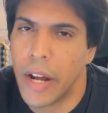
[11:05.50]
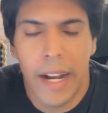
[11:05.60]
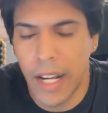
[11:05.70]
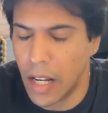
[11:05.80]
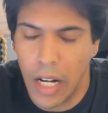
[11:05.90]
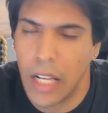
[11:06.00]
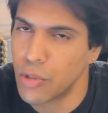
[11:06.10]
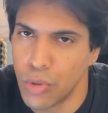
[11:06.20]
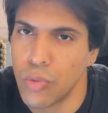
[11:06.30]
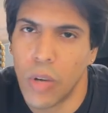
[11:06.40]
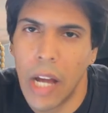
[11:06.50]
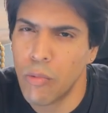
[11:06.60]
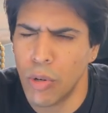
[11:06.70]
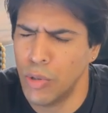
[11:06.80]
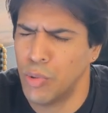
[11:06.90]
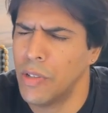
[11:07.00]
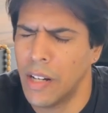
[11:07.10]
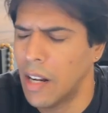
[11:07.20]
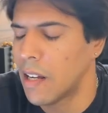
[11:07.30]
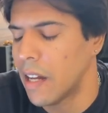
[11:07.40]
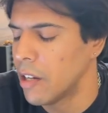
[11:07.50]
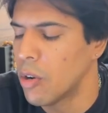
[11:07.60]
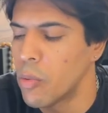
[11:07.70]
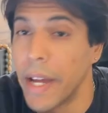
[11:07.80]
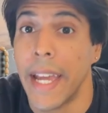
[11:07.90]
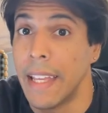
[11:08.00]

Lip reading: I'm not gonna lie to you. I wrote on Twitter and I'm like, ain't no way.